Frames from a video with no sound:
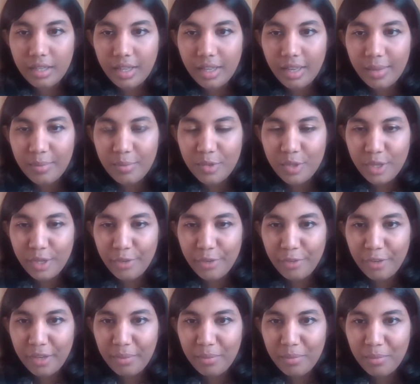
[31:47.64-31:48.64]
I'm sorry if
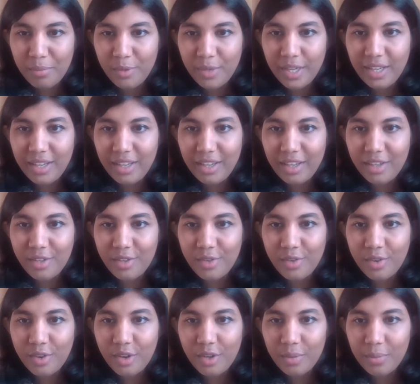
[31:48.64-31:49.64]
I'm reading it
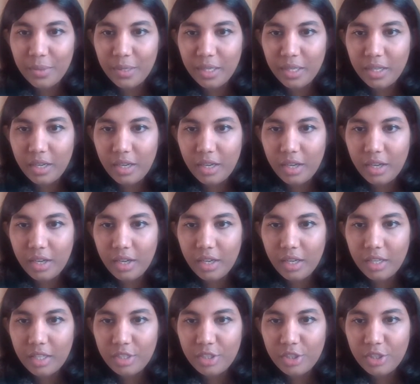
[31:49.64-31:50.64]
wrong, but
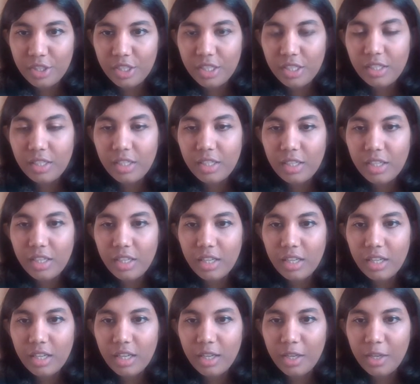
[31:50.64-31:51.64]
Achil,
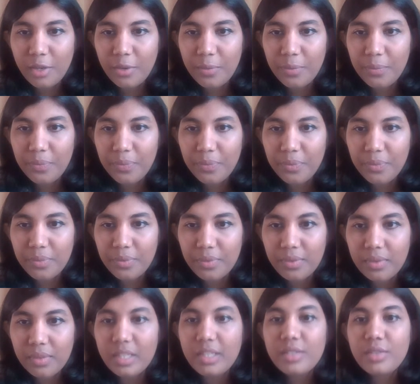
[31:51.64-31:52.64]

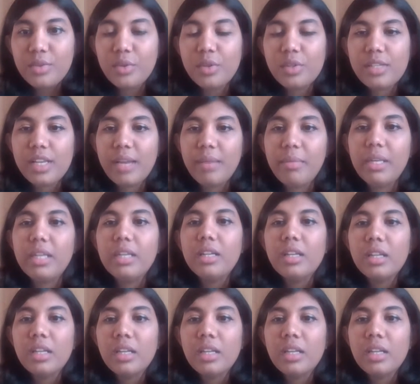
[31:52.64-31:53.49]
these roles, I mean.